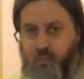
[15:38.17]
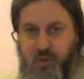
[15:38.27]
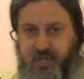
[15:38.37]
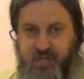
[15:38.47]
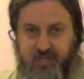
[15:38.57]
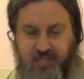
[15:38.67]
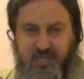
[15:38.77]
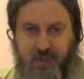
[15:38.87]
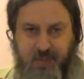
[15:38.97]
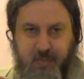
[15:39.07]
which is
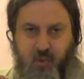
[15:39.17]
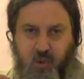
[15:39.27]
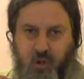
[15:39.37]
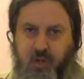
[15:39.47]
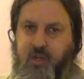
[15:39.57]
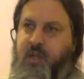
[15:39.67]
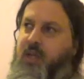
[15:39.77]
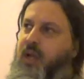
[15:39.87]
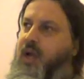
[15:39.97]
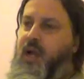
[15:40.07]
something more
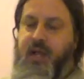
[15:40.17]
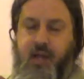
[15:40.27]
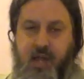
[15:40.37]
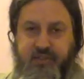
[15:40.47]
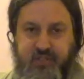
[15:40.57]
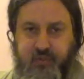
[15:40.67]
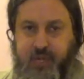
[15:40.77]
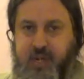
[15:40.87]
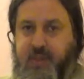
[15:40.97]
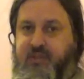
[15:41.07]
uh, concentrated.